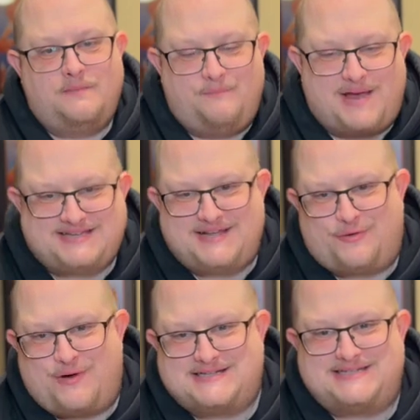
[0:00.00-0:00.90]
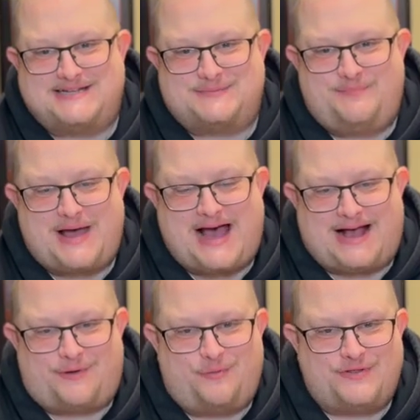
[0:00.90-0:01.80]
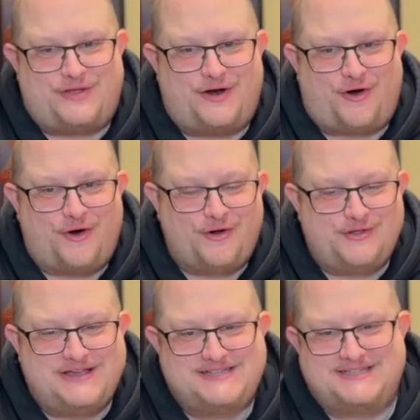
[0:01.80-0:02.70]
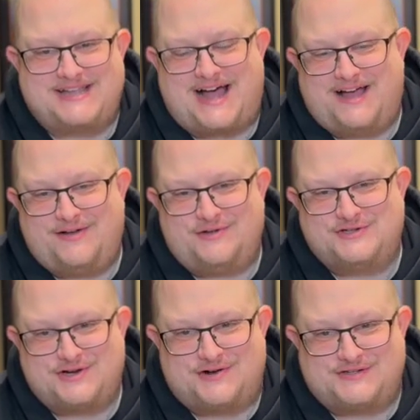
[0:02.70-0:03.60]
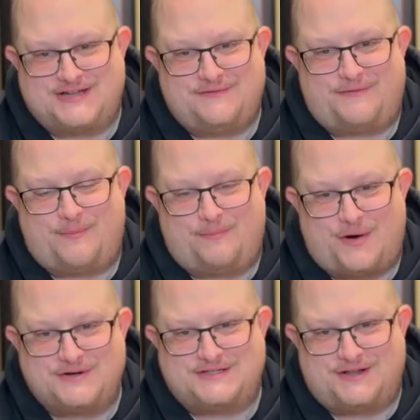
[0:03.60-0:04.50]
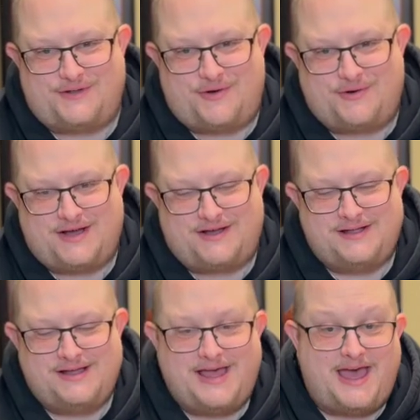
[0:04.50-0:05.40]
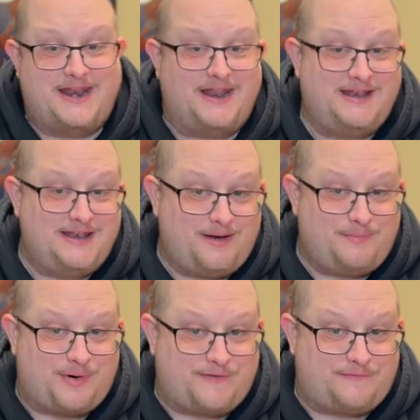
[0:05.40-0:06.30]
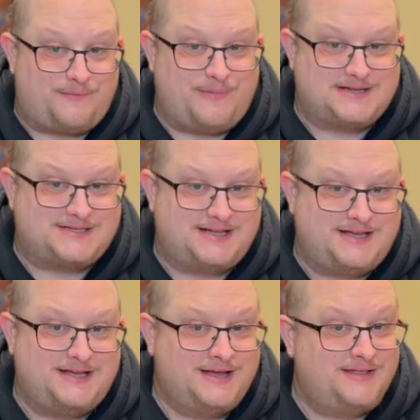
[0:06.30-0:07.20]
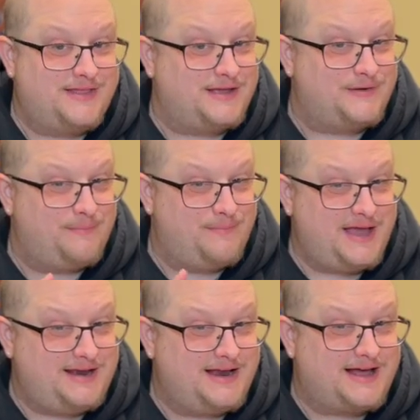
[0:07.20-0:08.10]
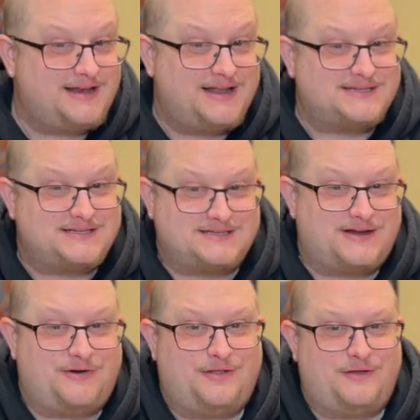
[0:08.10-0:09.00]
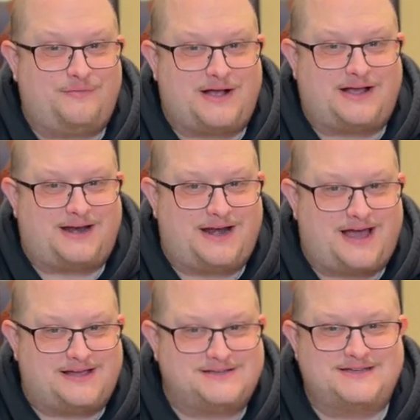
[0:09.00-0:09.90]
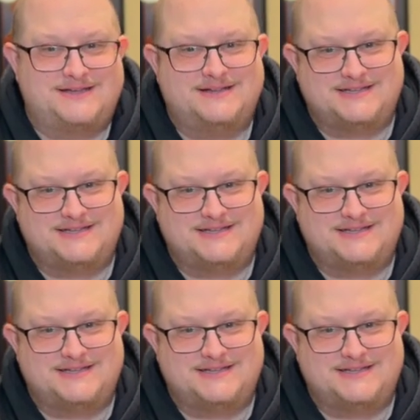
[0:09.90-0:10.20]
Messi Quest is back with an early style jersey from Barcelona and a number for Messi that you may not necessarily recognize.